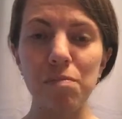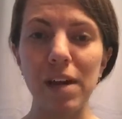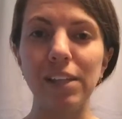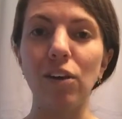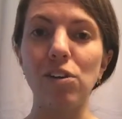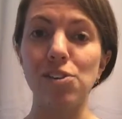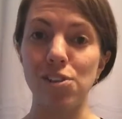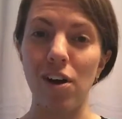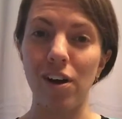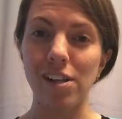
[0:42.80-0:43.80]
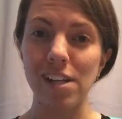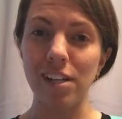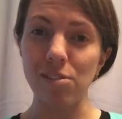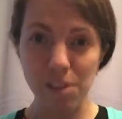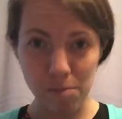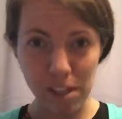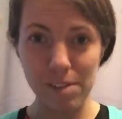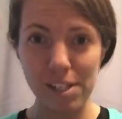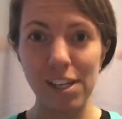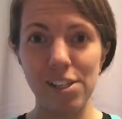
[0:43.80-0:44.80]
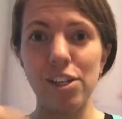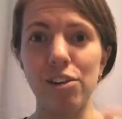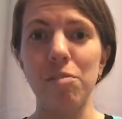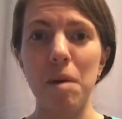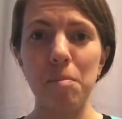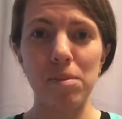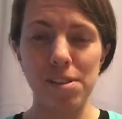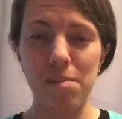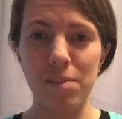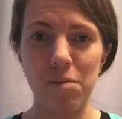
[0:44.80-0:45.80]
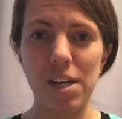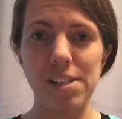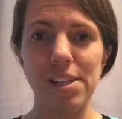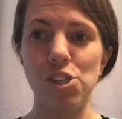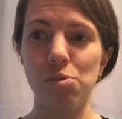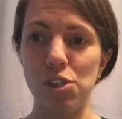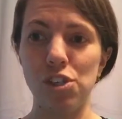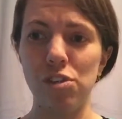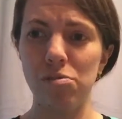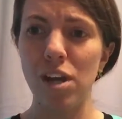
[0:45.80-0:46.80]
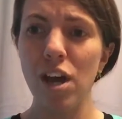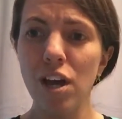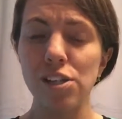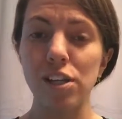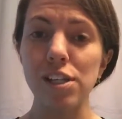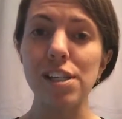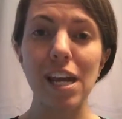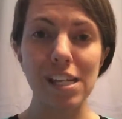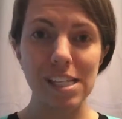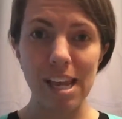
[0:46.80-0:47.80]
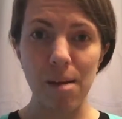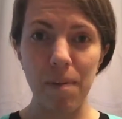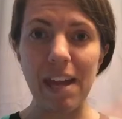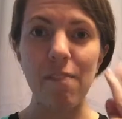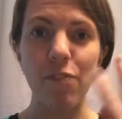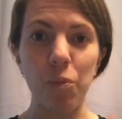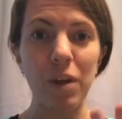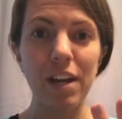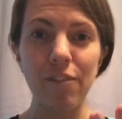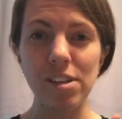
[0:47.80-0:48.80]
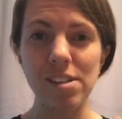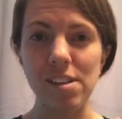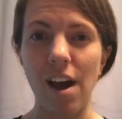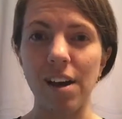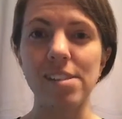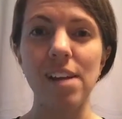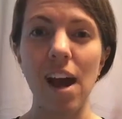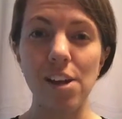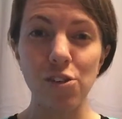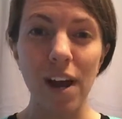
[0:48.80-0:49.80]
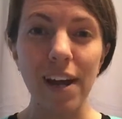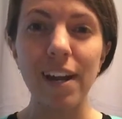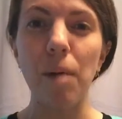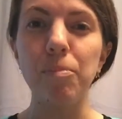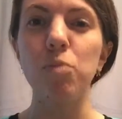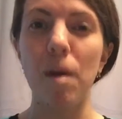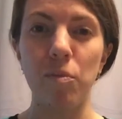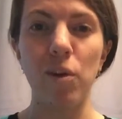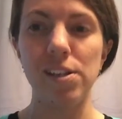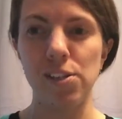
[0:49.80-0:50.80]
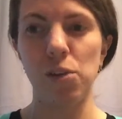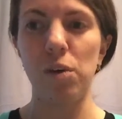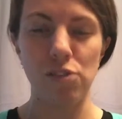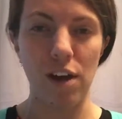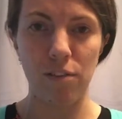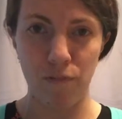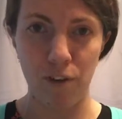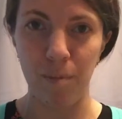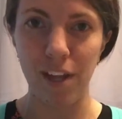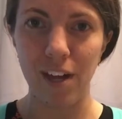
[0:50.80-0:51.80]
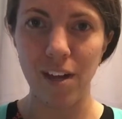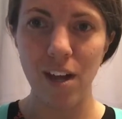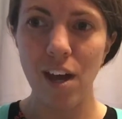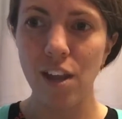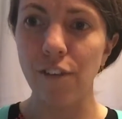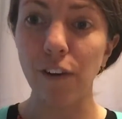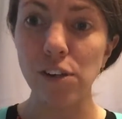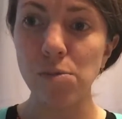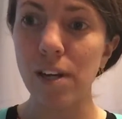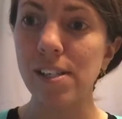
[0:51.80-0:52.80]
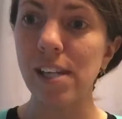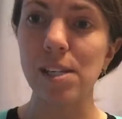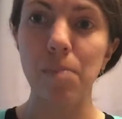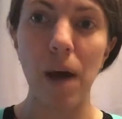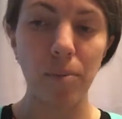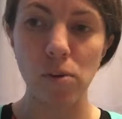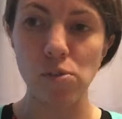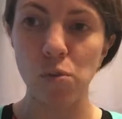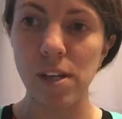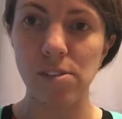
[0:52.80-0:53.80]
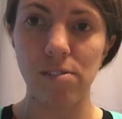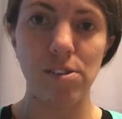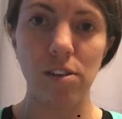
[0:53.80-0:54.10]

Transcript: have made little songs. I know sometimes it's easier to remember something when it's set to a tune. So let's take a sneak peek at 3 different songs to try and help you memorize the quadratic formula. The first one is set to Pop Goes the Weasel,